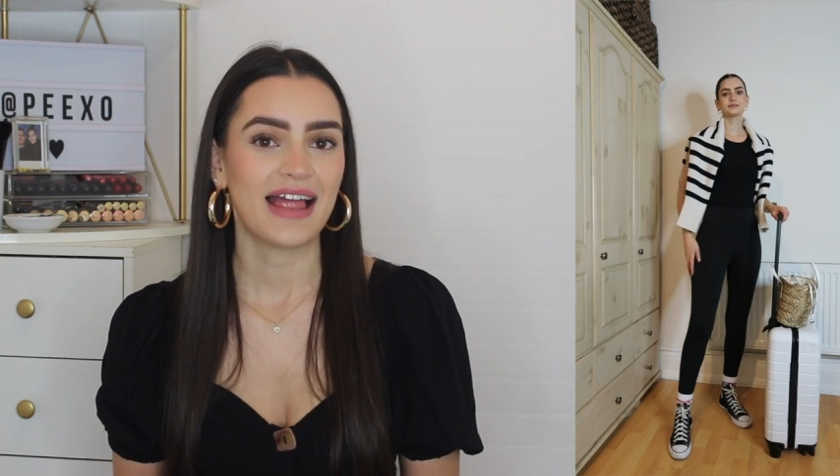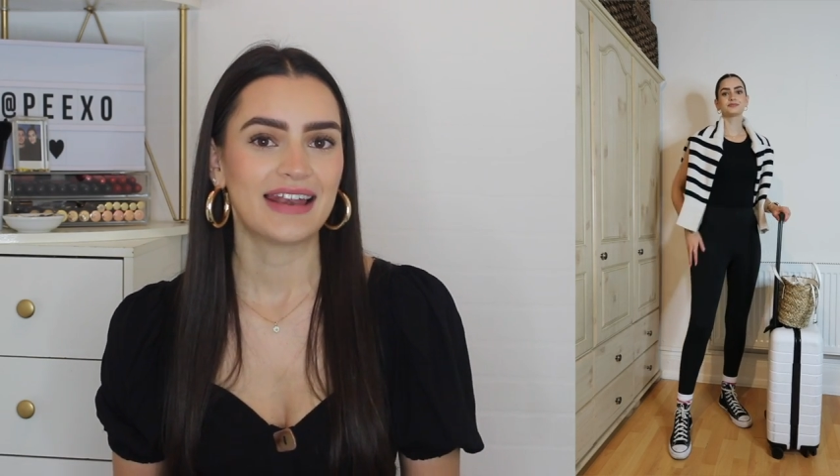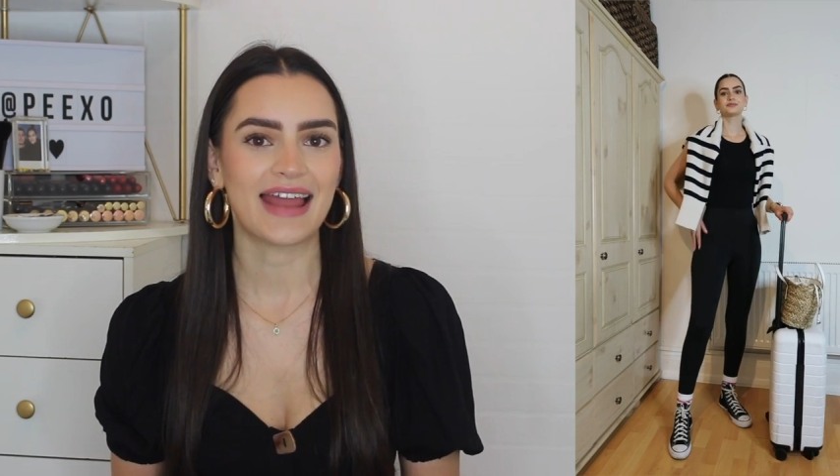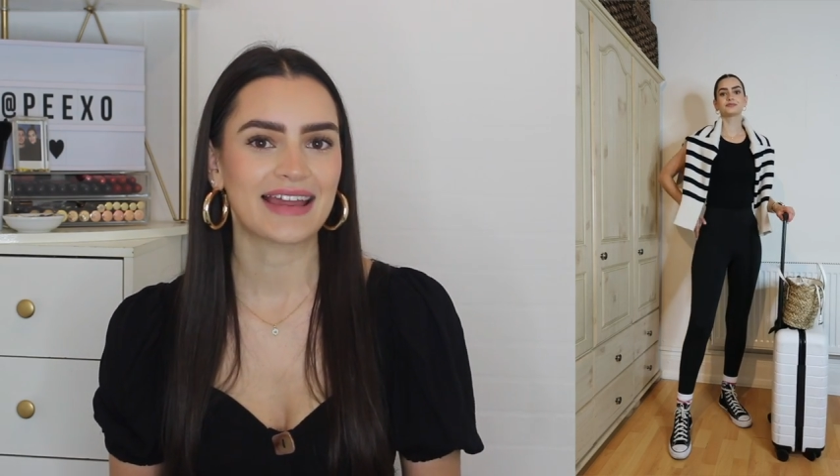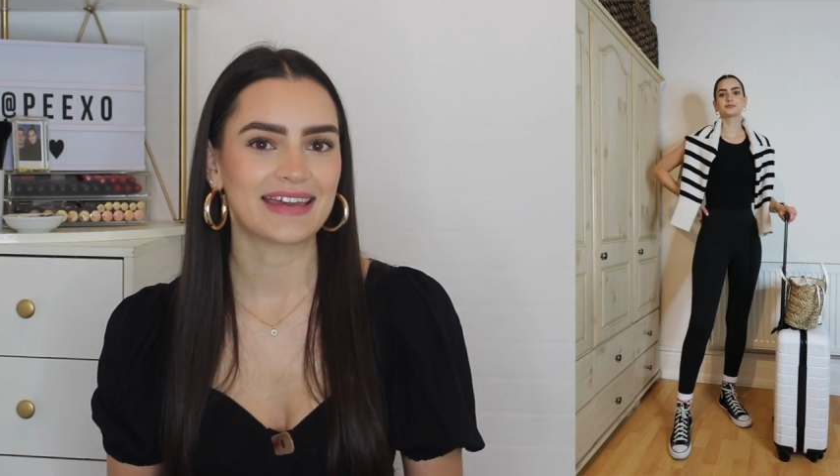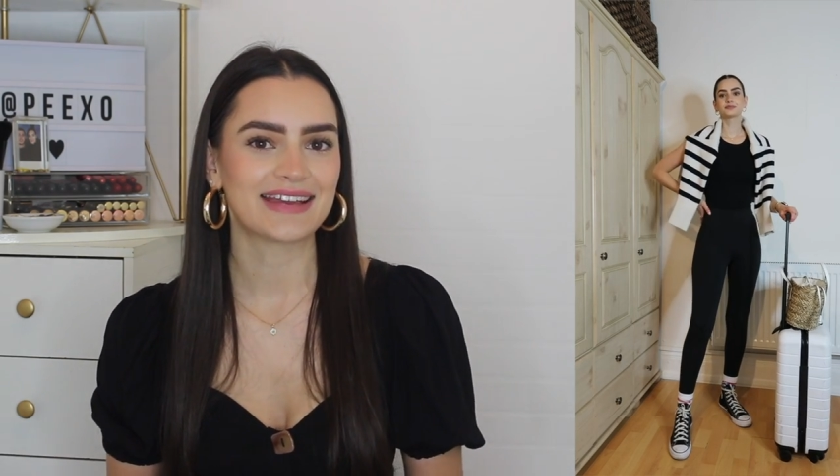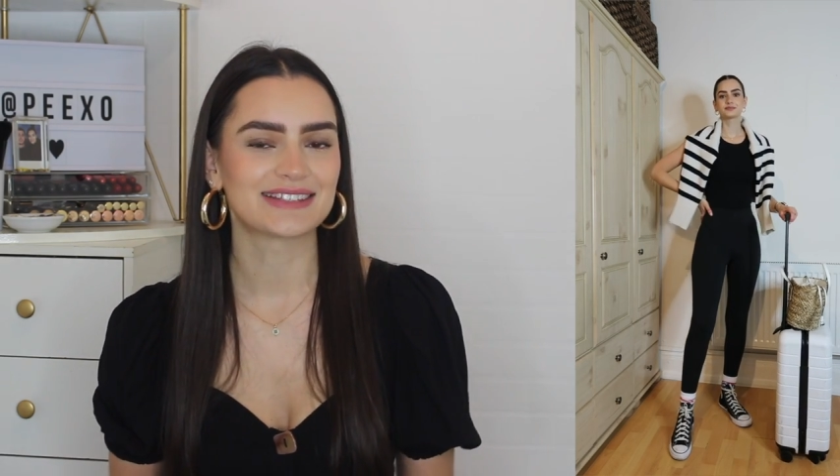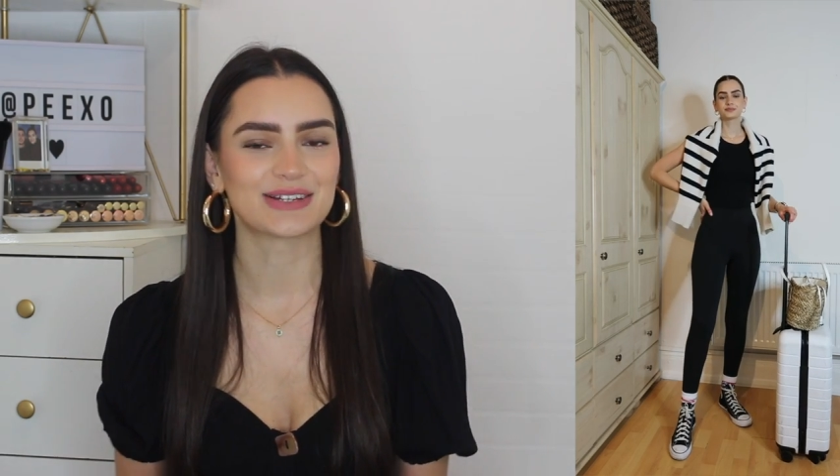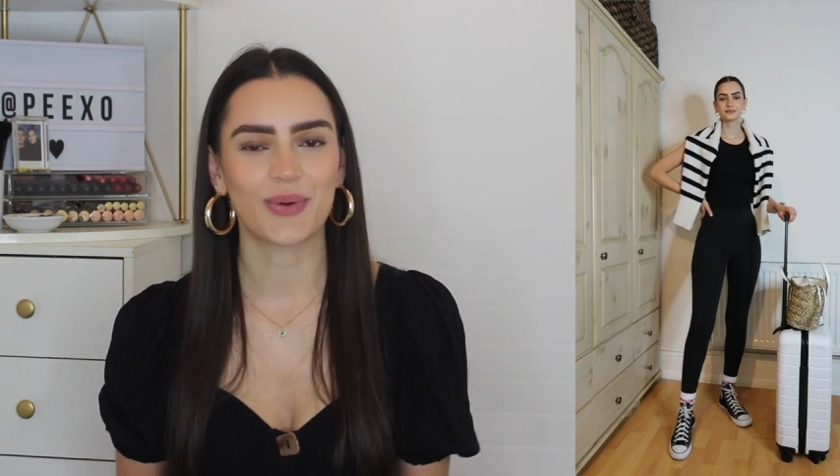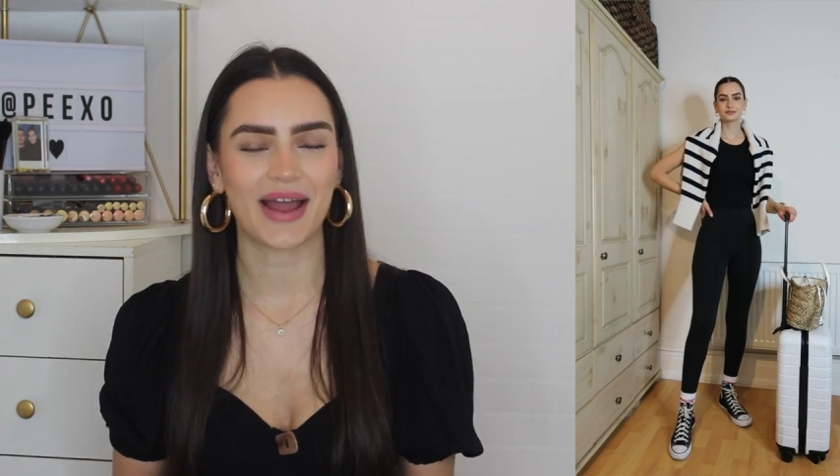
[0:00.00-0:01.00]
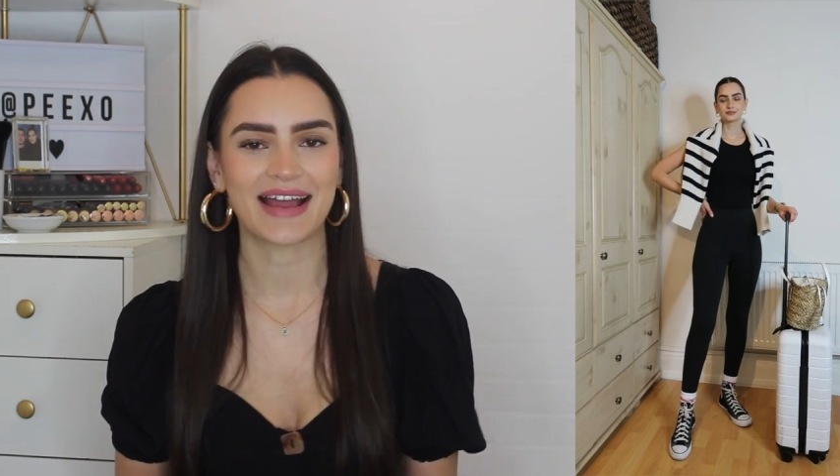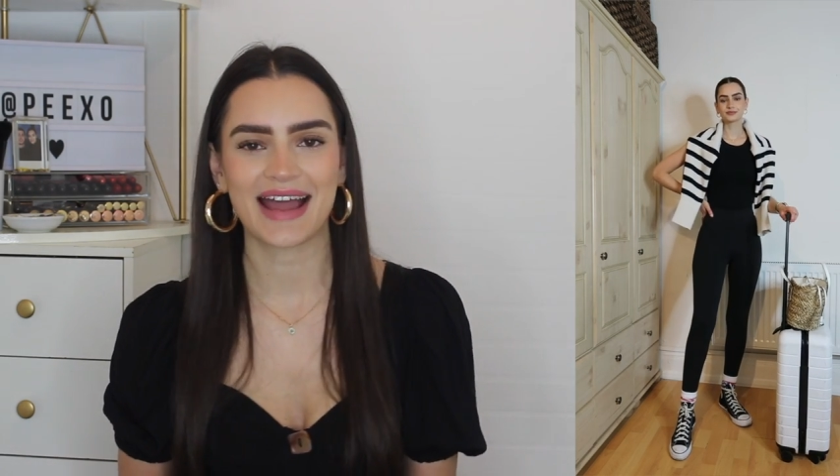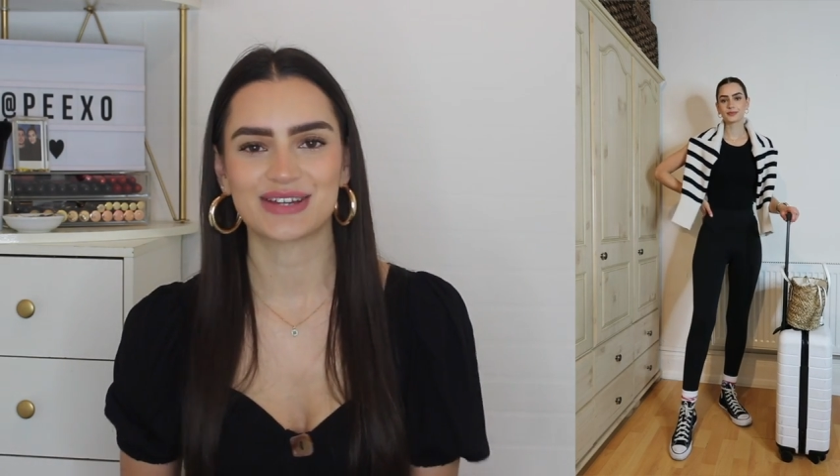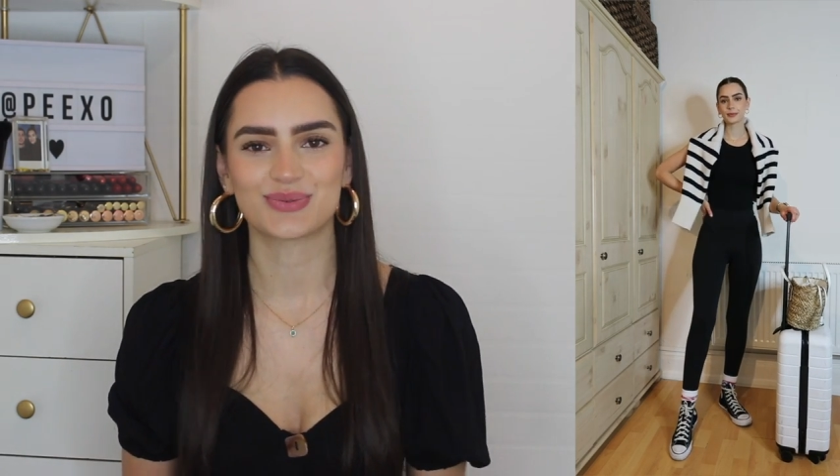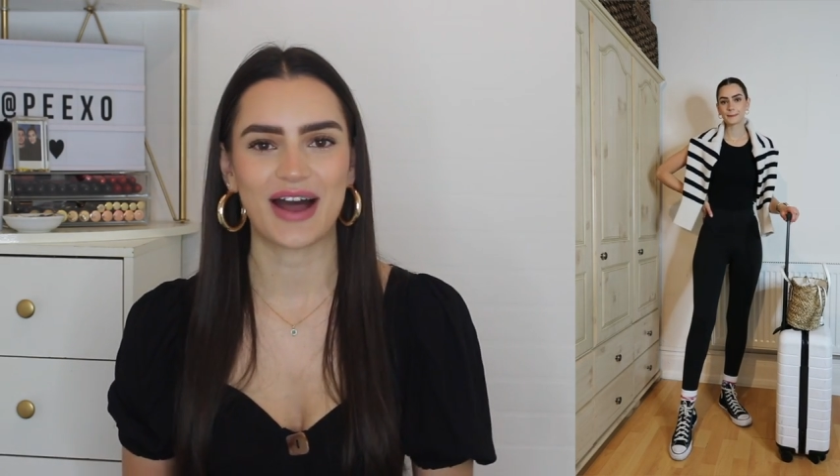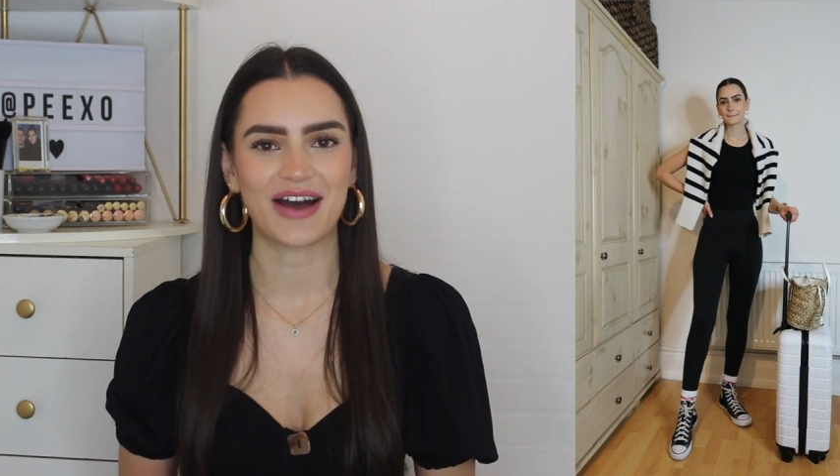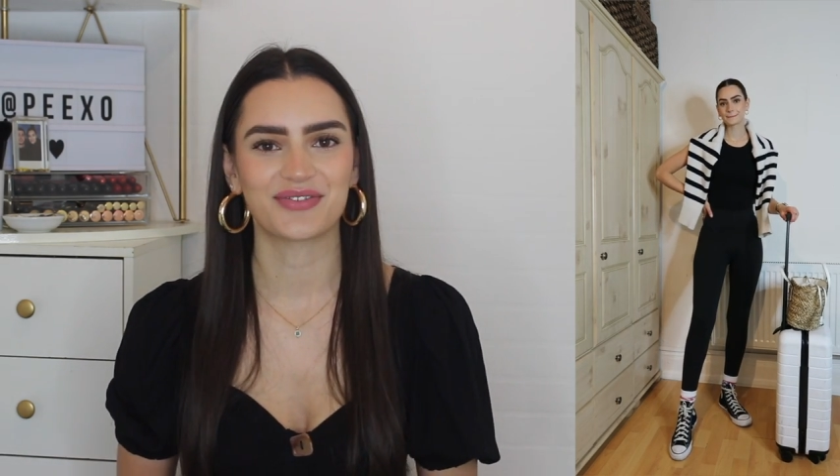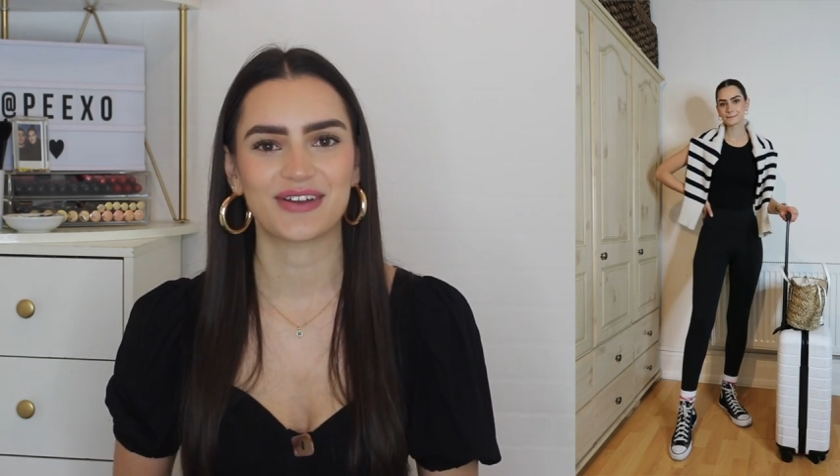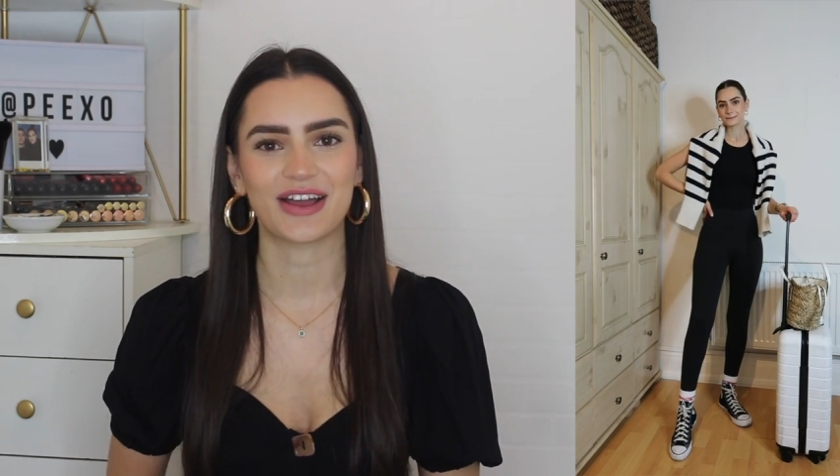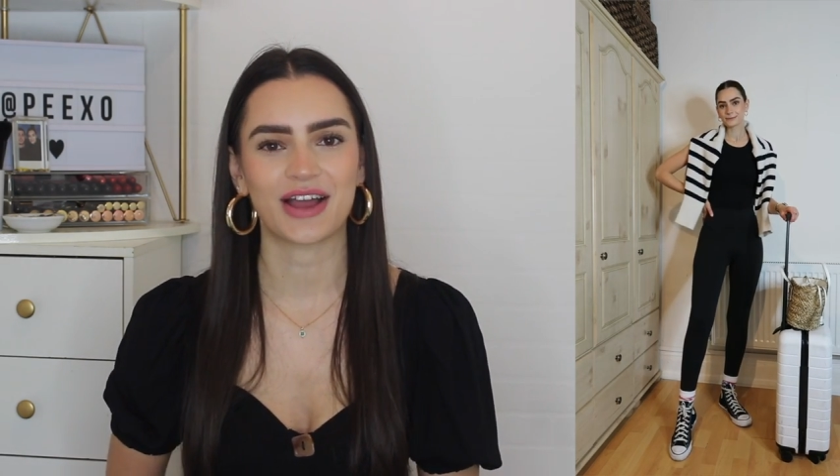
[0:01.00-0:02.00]
leggings and quite a casual
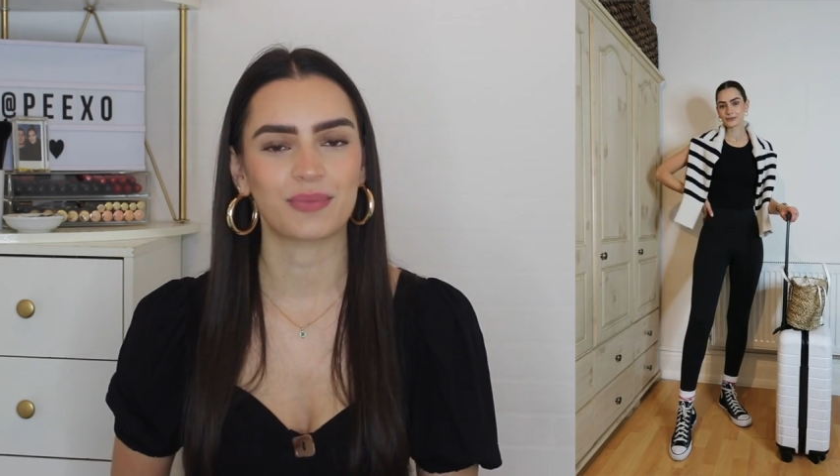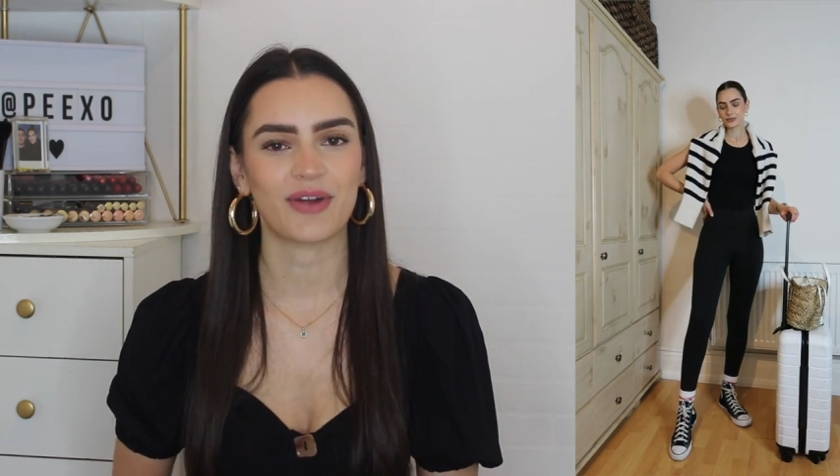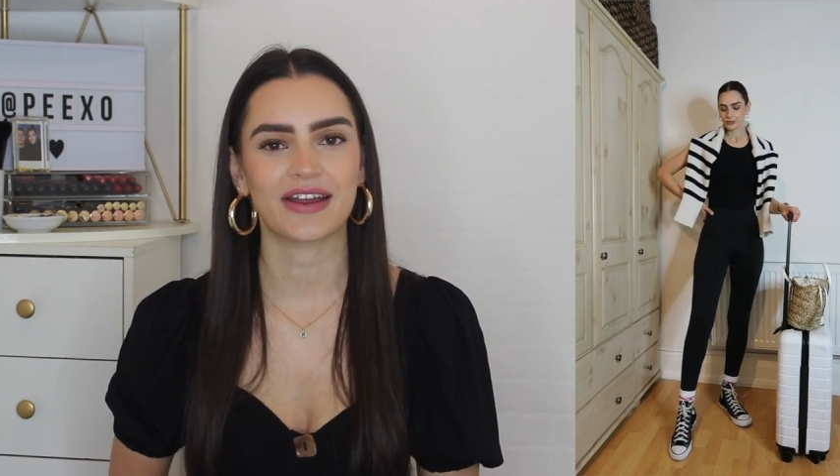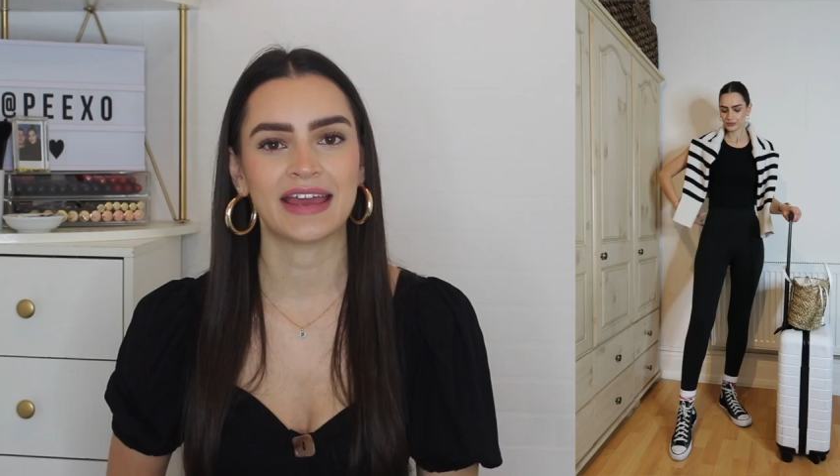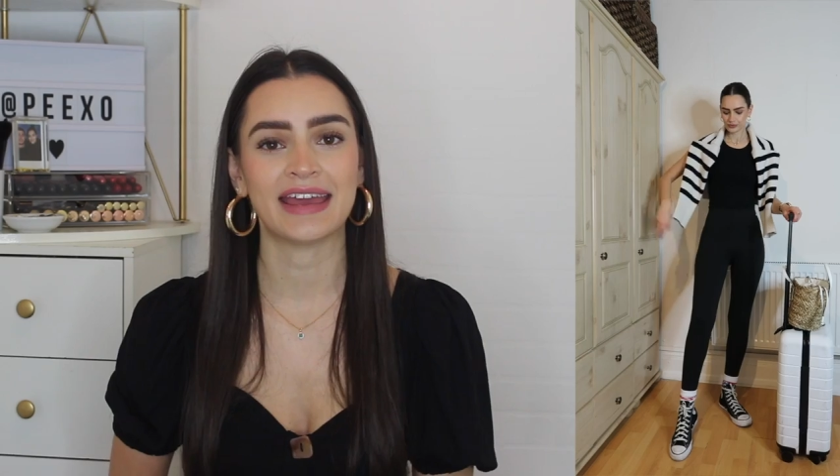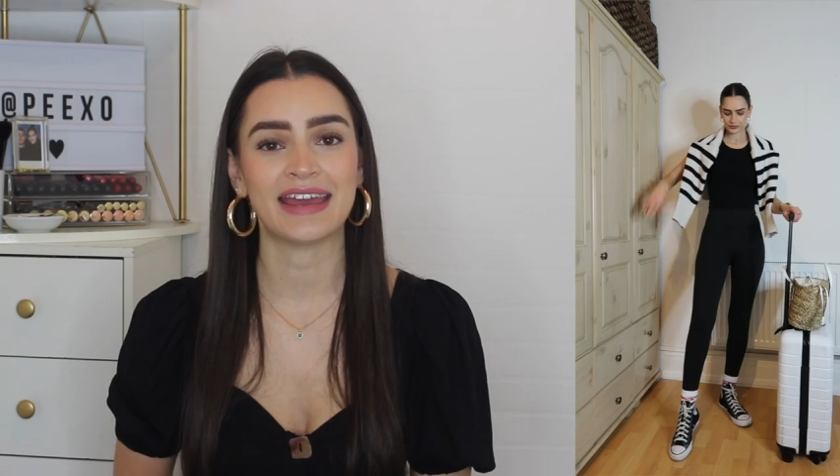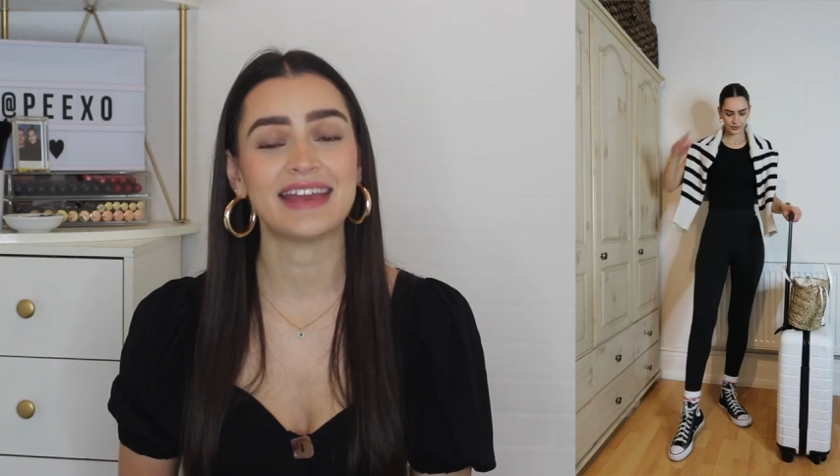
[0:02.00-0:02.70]
outfit like I'm wearing here